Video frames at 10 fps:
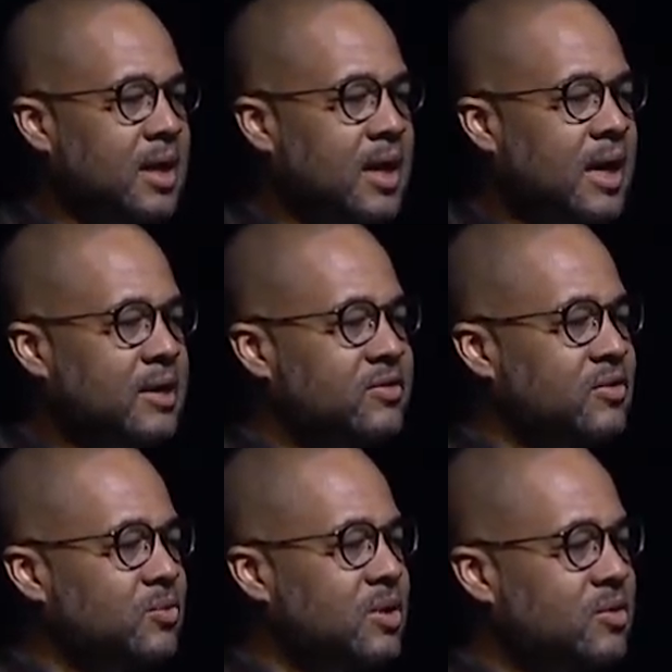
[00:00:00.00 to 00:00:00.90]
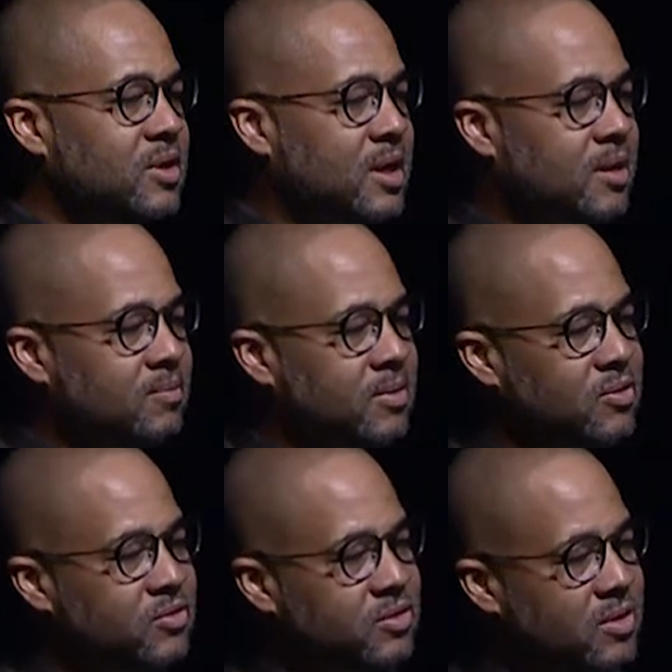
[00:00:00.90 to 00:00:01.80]
I says, when you come,
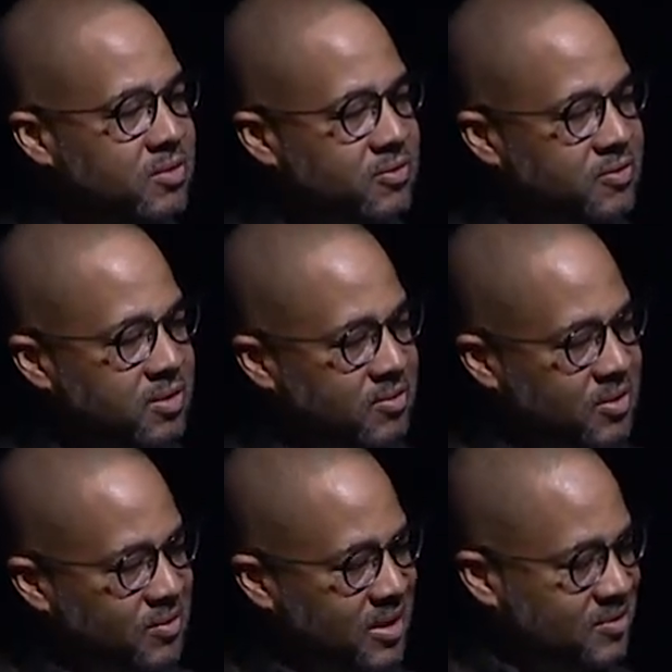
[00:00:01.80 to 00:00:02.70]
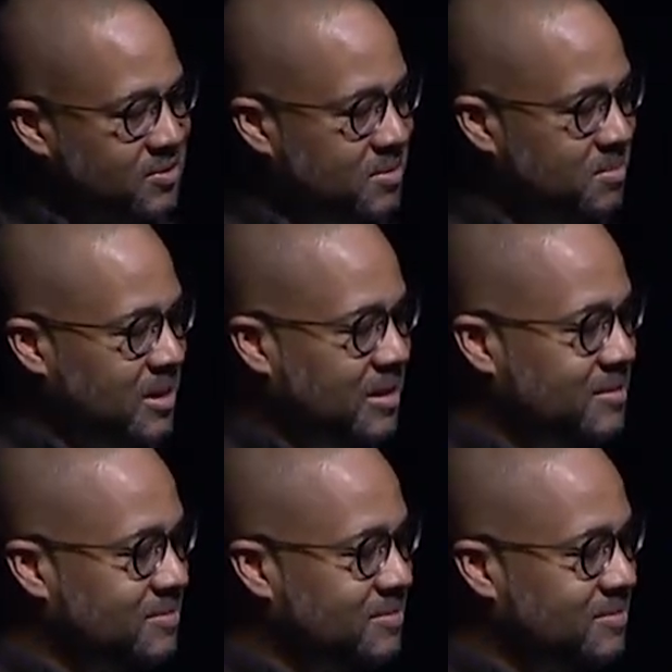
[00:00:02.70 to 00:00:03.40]
you sit on the front row next to me.